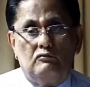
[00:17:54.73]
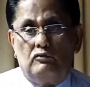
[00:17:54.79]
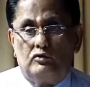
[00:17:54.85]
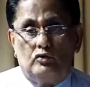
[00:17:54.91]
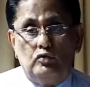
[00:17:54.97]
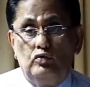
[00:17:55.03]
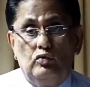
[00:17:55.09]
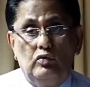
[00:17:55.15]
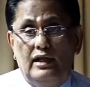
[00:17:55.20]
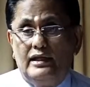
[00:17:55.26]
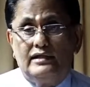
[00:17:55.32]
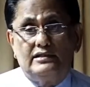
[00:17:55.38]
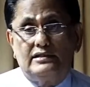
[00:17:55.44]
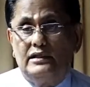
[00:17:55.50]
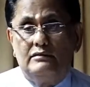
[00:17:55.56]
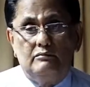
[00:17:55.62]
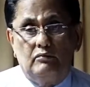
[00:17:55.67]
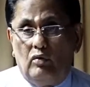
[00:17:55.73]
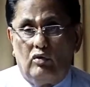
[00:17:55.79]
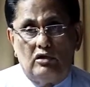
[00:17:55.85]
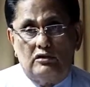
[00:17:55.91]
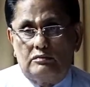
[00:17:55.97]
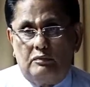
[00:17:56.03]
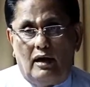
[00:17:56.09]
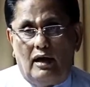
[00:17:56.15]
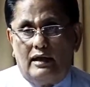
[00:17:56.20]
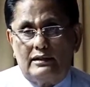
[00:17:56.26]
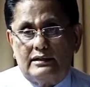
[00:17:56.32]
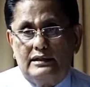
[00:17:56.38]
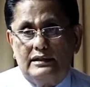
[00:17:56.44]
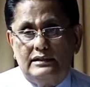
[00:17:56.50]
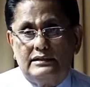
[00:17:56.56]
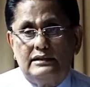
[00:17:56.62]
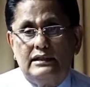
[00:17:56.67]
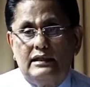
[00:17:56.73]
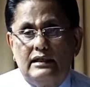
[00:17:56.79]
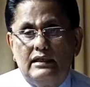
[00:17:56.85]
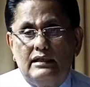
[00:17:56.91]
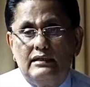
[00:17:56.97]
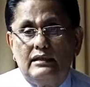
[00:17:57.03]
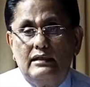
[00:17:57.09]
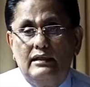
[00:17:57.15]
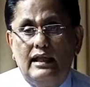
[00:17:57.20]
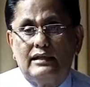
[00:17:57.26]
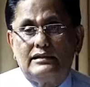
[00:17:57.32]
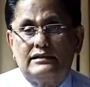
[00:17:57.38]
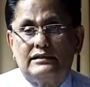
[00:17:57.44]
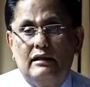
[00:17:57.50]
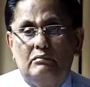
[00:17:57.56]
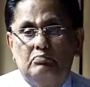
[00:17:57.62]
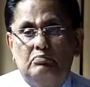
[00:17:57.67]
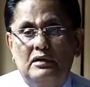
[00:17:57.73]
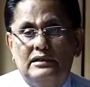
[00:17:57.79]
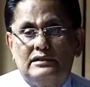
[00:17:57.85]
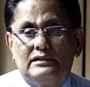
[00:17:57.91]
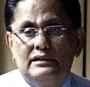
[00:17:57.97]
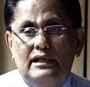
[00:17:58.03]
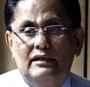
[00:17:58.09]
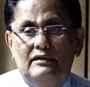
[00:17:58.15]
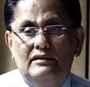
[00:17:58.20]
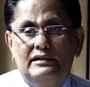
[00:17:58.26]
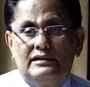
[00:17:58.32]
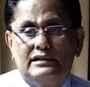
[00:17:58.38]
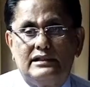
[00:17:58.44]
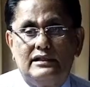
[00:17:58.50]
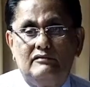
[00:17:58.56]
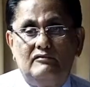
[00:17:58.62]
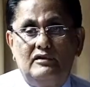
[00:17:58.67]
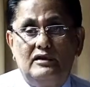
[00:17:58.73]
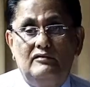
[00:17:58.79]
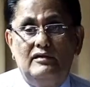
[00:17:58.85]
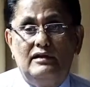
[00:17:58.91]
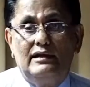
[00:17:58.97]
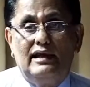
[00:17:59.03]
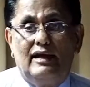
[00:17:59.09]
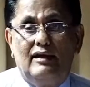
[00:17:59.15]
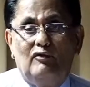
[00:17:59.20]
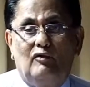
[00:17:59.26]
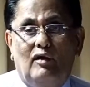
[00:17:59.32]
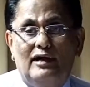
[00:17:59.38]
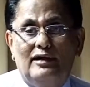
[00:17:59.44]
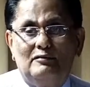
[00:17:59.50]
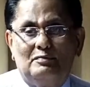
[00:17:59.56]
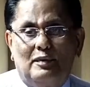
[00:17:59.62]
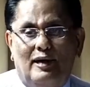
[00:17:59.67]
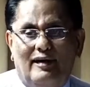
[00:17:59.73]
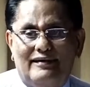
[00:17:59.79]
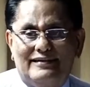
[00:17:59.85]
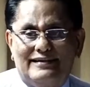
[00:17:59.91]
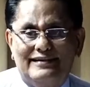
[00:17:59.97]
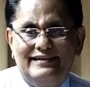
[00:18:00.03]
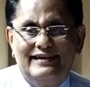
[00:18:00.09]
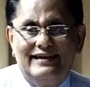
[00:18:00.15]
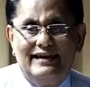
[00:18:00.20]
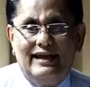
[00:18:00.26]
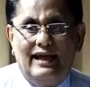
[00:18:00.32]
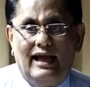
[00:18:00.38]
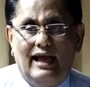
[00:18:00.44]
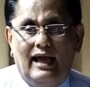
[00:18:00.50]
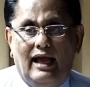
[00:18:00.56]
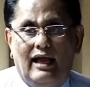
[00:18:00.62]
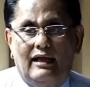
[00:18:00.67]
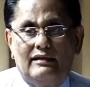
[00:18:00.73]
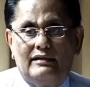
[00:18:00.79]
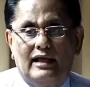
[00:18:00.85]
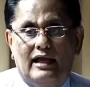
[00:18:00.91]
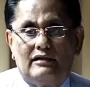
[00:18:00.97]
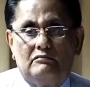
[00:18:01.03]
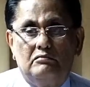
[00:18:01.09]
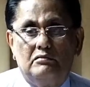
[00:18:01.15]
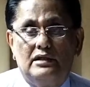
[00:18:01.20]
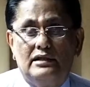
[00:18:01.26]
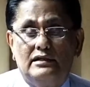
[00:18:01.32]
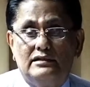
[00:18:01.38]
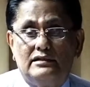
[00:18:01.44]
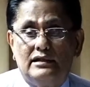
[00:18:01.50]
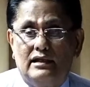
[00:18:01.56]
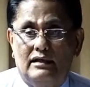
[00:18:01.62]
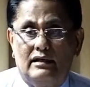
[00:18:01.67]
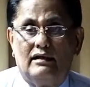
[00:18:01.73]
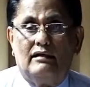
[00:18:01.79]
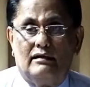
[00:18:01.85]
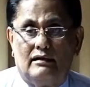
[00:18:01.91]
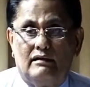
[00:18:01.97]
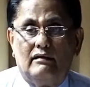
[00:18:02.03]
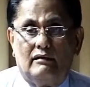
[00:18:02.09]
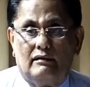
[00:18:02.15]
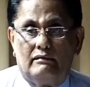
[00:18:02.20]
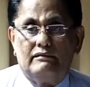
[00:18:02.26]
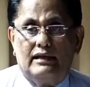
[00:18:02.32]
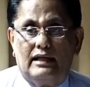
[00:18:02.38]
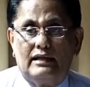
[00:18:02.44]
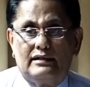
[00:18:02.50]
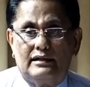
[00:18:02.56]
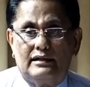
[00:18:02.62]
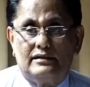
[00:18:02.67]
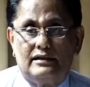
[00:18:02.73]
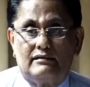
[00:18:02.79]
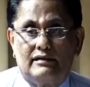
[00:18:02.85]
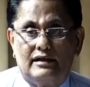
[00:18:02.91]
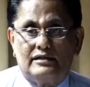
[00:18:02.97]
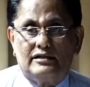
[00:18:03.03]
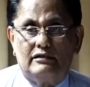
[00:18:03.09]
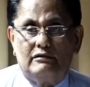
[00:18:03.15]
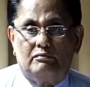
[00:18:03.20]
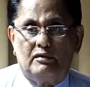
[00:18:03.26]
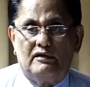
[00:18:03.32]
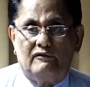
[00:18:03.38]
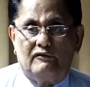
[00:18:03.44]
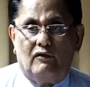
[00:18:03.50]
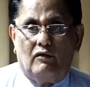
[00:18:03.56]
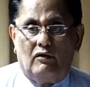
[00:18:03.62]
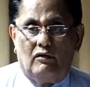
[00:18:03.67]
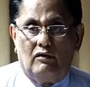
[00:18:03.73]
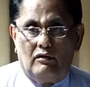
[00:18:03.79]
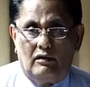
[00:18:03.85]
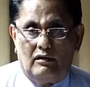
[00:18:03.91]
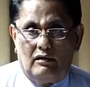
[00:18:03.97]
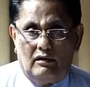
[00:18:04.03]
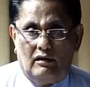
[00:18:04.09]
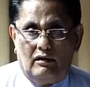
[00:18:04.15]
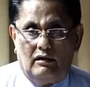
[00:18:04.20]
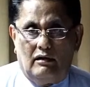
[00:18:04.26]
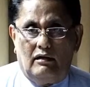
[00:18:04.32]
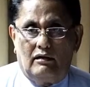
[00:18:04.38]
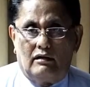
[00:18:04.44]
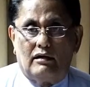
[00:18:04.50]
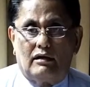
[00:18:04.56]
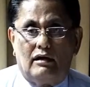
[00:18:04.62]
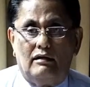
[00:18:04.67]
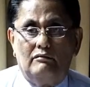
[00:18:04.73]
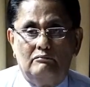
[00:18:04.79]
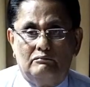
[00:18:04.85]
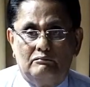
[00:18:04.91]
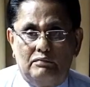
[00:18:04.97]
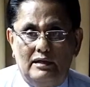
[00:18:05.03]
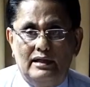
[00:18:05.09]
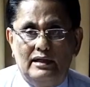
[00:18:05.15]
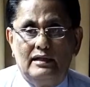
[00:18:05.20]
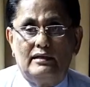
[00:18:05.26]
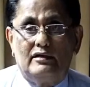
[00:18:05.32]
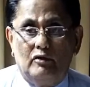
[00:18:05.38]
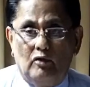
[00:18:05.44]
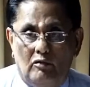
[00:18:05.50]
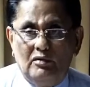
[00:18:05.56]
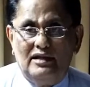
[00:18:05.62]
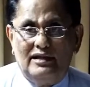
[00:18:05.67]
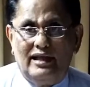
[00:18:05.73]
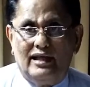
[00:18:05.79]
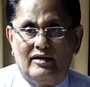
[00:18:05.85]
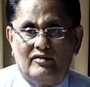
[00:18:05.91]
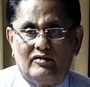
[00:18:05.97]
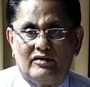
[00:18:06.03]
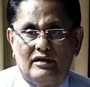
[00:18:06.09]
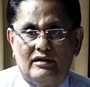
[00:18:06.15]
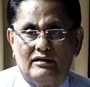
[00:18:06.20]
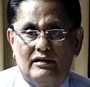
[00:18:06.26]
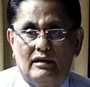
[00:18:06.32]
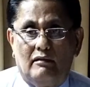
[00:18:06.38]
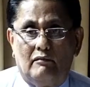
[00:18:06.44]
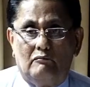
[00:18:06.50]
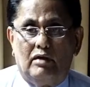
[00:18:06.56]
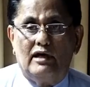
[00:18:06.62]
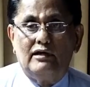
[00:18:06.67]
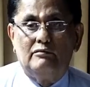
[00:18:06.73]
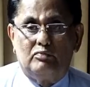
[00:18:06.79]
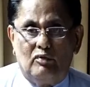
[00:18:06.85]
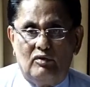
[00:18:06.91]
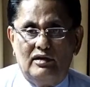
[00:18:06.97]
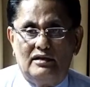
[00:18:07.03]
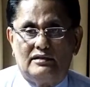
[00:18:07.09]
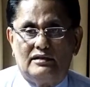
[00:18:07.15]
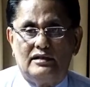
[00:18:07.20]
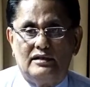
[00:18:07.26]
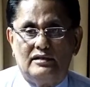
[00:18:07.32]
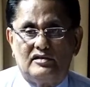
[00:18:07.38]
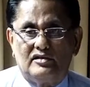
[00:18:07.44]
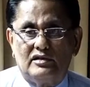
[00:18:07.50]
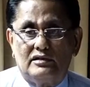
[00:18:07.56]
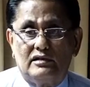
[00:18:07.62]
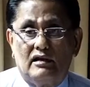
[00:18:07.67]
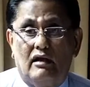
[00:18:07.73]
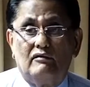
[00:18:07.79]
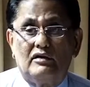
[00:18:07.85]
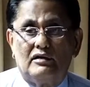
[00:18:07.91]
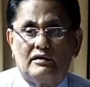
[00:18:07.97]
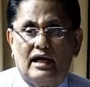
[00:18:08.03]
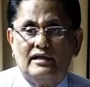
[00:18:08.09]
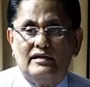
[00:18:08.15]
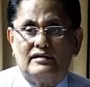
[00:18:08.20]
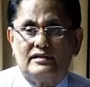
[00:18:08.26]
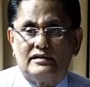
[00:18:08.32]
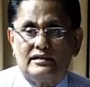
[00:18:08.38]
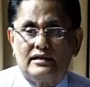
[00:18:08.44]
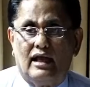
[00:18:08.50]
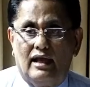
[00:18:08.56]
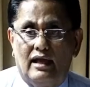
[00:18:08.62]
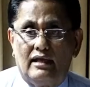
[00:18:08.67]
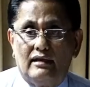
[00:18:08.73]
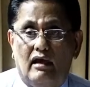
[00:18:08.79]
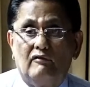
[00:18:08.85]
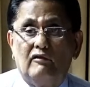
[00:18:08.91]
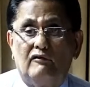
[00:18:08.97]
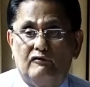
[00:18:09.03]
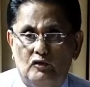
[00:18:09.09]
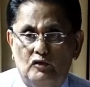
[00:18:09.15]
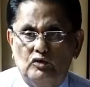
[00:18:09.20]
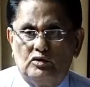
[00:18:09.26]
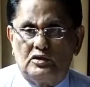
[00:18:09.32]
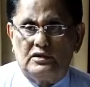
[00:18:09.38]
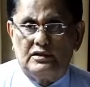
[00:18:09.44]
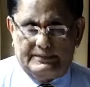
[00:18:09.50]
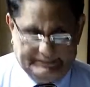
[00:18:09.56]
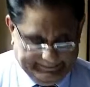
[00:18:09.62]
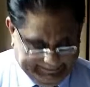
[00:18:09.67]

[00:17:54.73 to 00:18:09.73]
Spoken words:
two legs in both parties, next step is they will say we will have one party, and that means that a recipe for complete domination by politicians, our rights and our future.